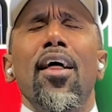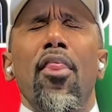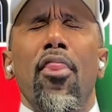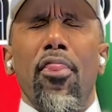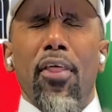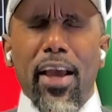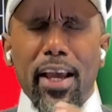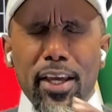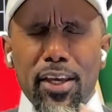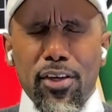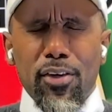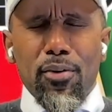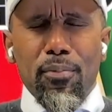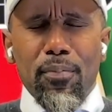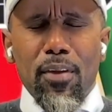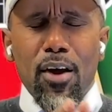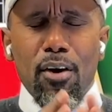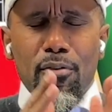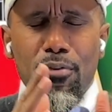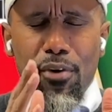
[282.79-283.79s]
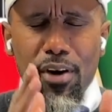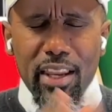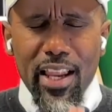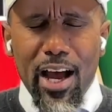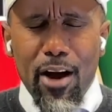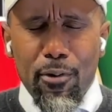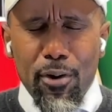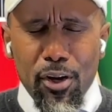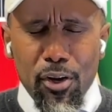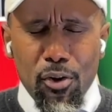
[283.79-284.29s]
thank you for
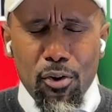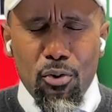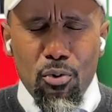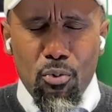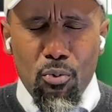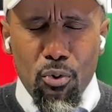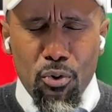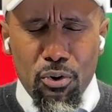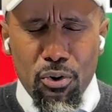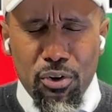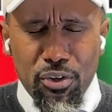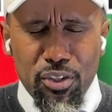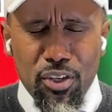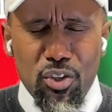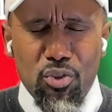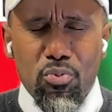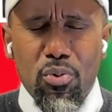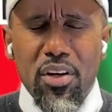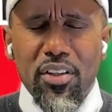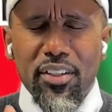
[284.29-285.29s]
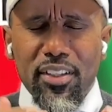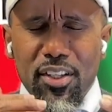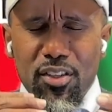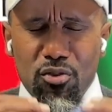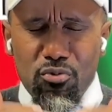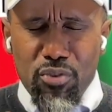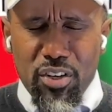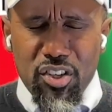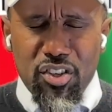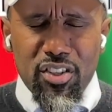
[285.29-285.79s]
allowing your word to dwell in
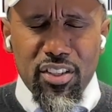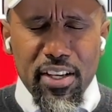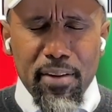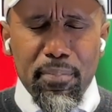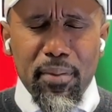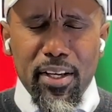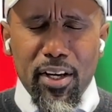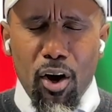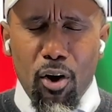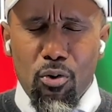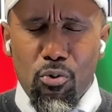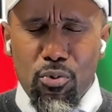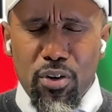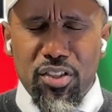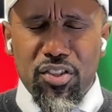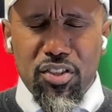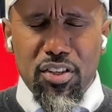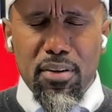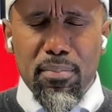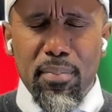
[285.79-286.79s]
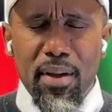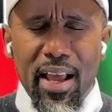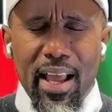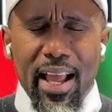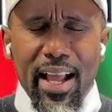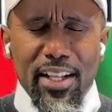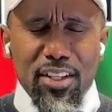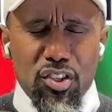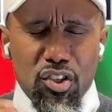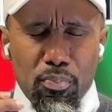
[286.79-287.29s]
us richly in our wisdom
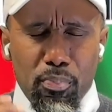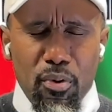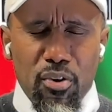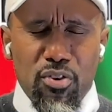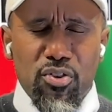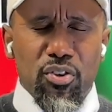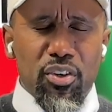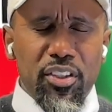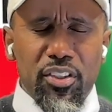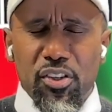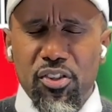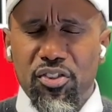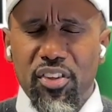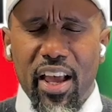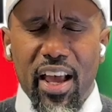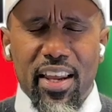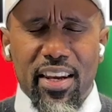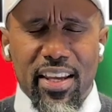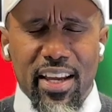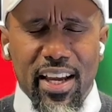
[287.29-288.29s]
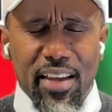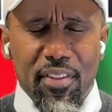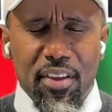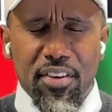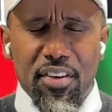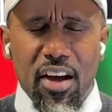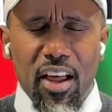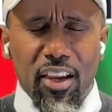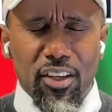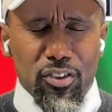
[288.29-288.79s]
and spiritual understanding and the
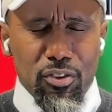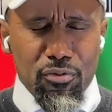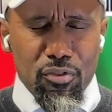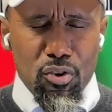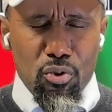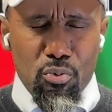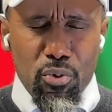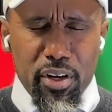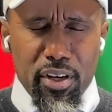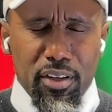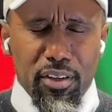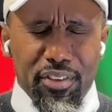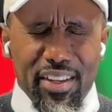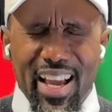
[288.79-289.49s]
knowledge of your will,